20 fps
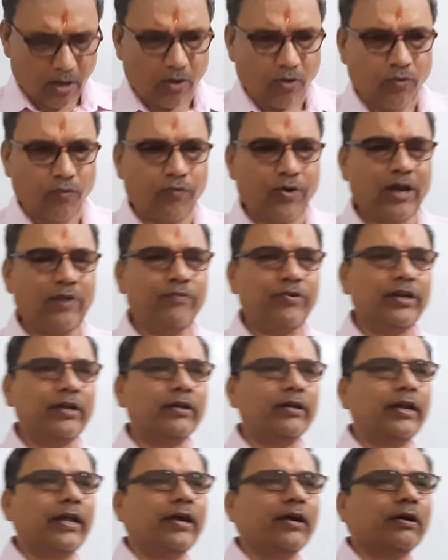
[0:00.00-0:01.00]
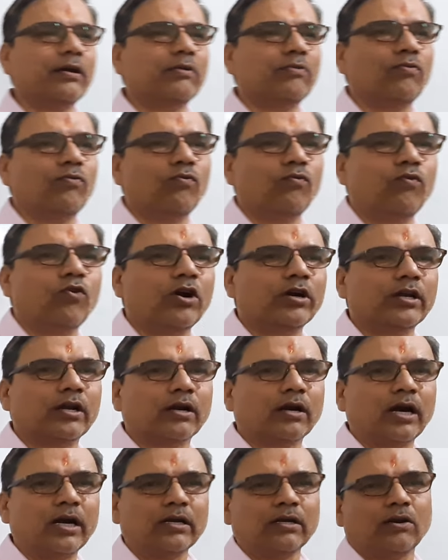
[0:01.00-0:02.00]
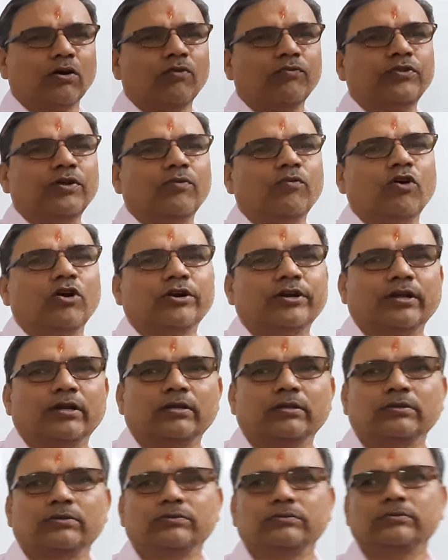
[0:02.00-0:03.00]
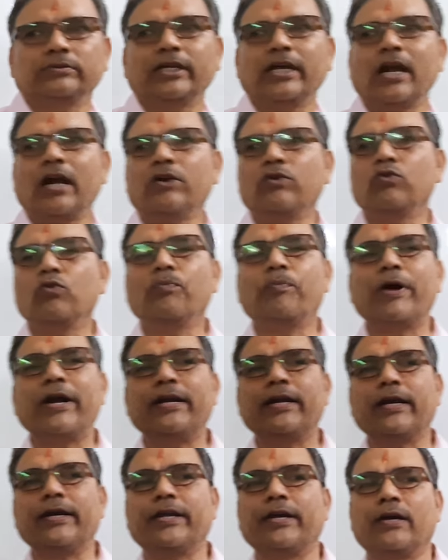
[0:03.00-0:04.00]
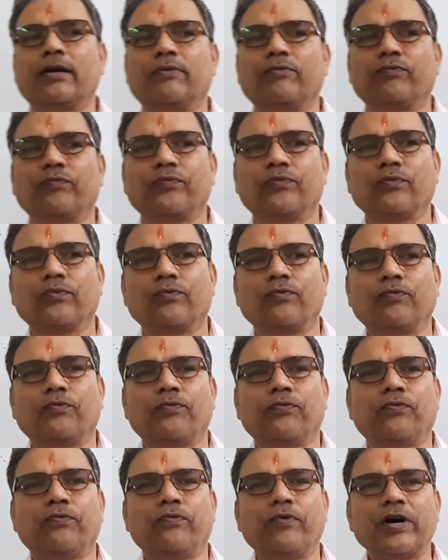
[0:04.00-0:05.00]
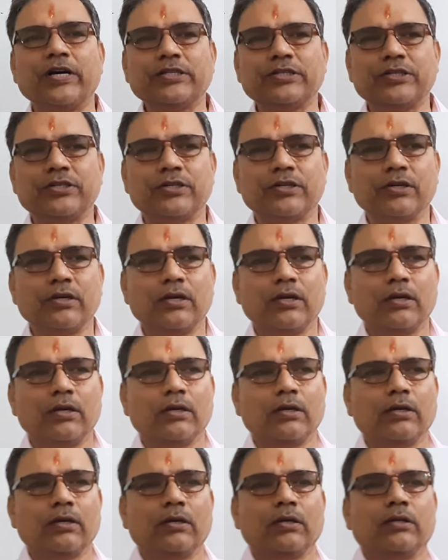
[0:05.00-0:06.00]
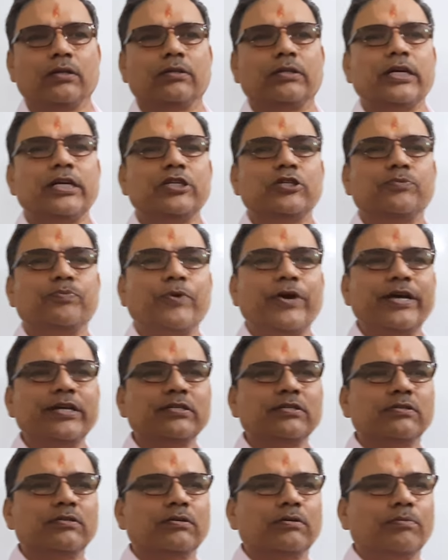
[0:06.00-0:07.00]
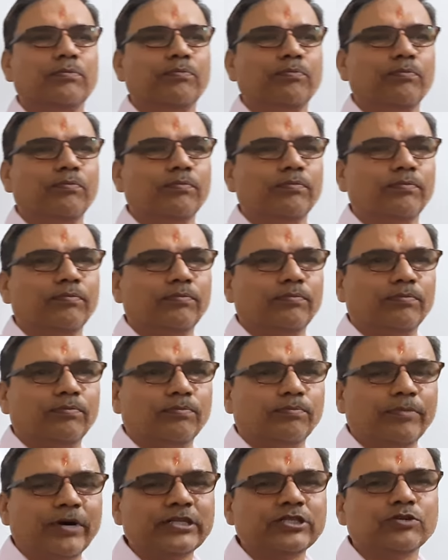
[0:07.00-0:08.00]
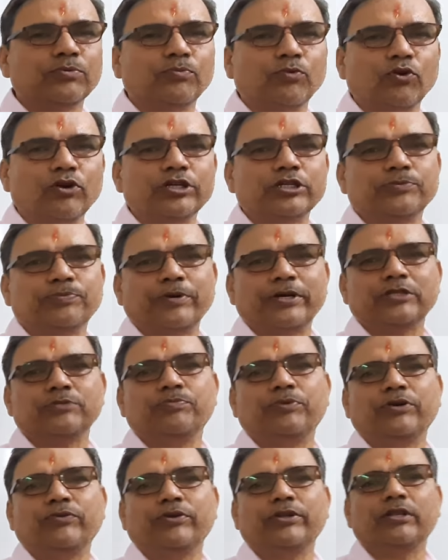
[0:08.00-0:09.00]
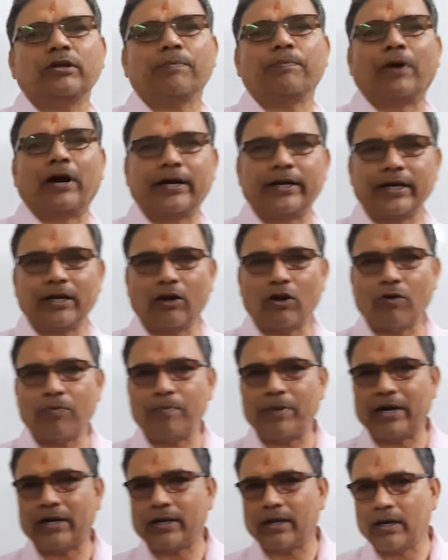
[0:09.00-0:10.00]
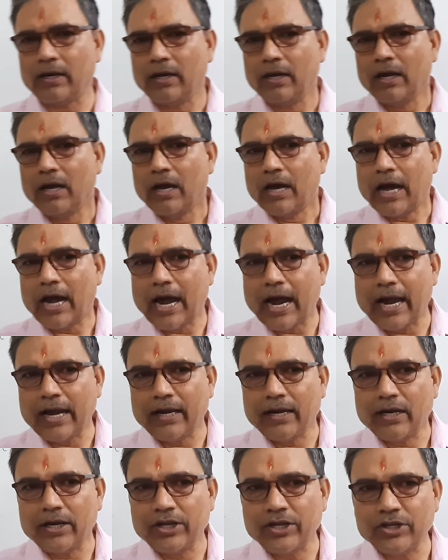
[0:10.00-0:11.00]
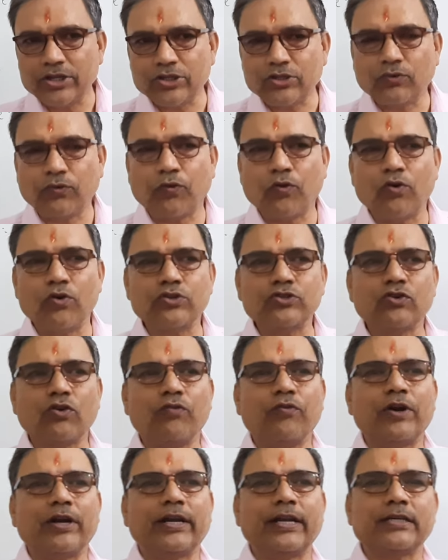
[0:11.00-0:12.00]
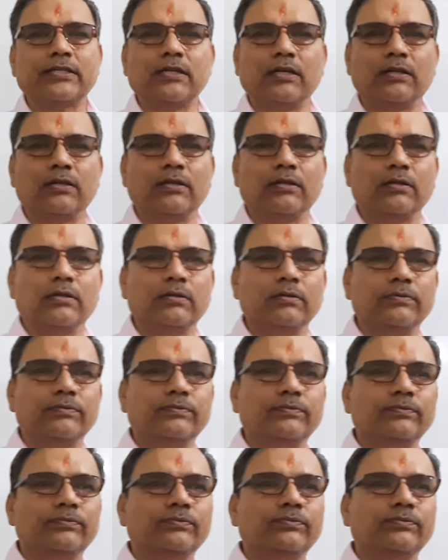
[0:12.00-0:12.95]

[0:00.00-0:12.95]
When we take water, cut off the water, there are 2 points at here. First, the space, much more space between the particle of matter and least force of attraction.